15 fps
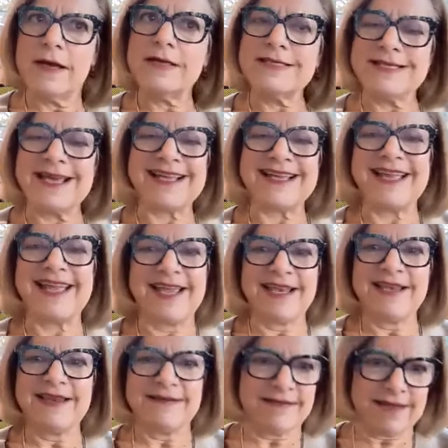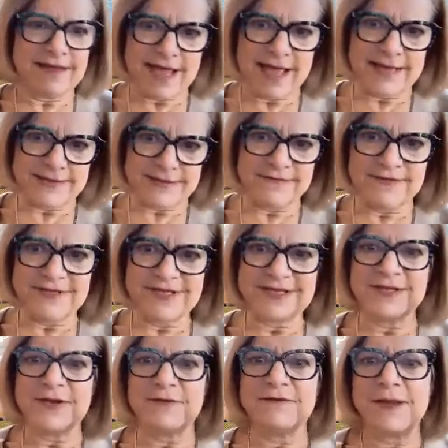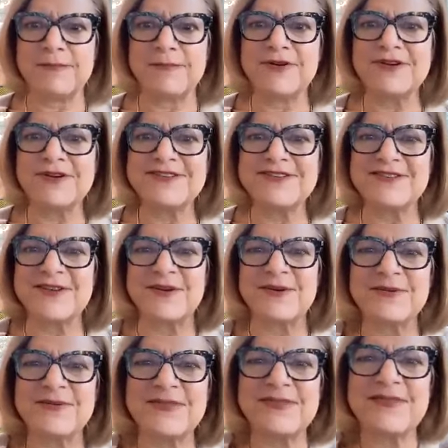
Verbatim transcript: a decade the end of this November. So